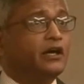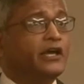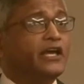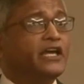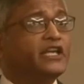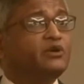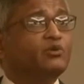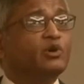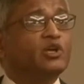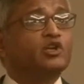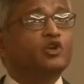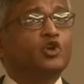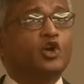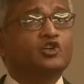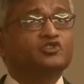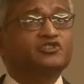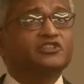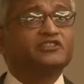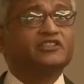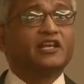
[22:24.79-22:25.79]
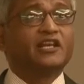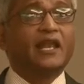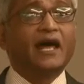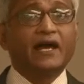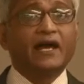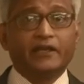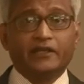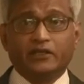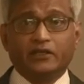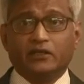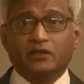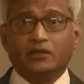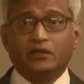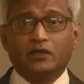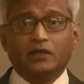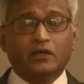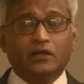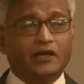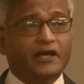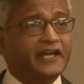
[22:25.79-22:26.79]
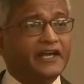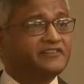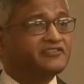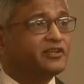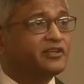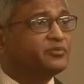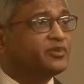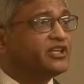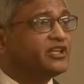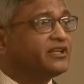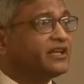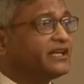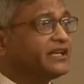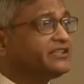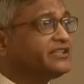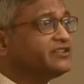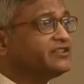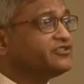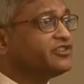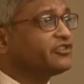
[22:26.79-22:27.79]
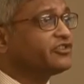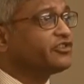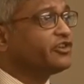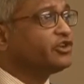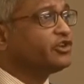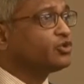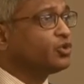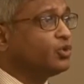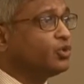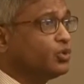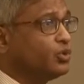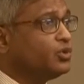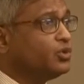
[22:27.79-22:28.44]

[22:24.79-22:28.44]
anyone crossing the line uh, except in 1962.